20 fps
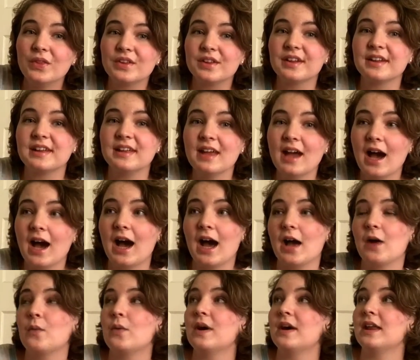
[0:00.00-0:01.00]
And they're like, yeah,
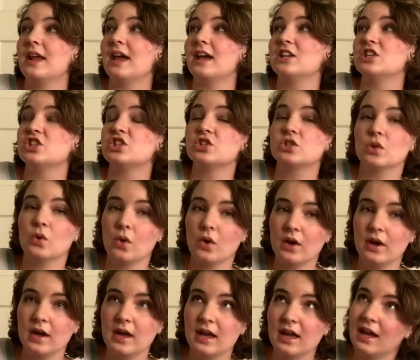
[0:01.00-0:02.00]
I want a
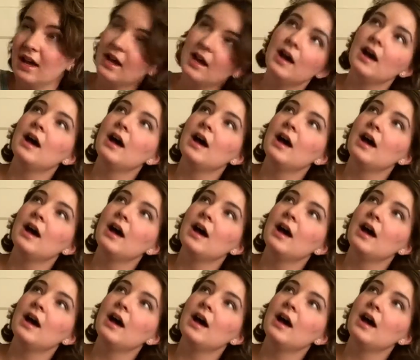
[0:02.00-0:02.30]
soy,